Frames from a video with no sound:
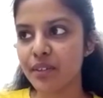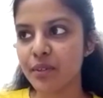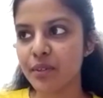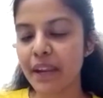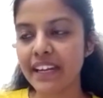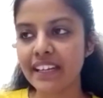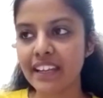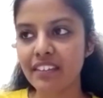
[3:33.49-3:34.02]

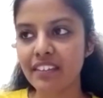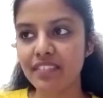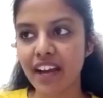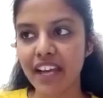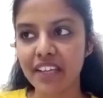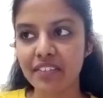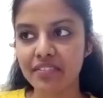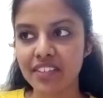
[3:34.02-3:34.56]

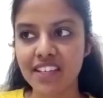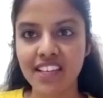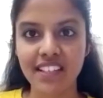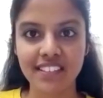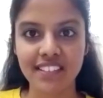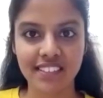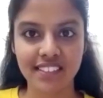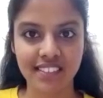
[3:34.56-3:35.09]
25
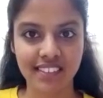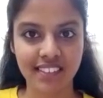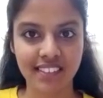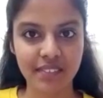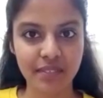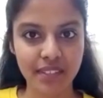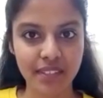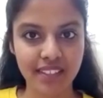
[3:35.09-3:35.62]
days
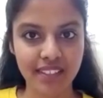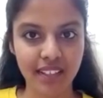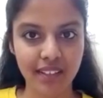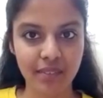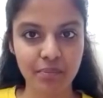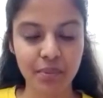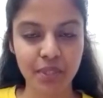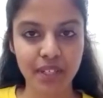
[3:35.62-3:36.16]
with the
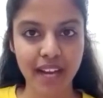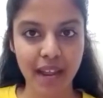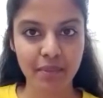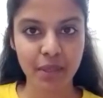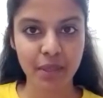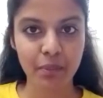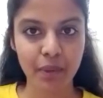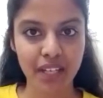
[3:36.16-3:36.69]
hmm.
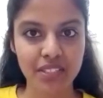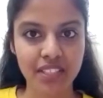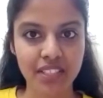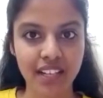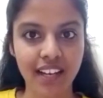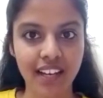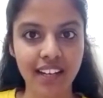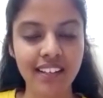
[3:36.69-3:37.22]
programming
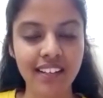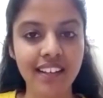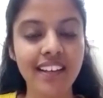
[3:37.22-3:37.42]
Pathshala.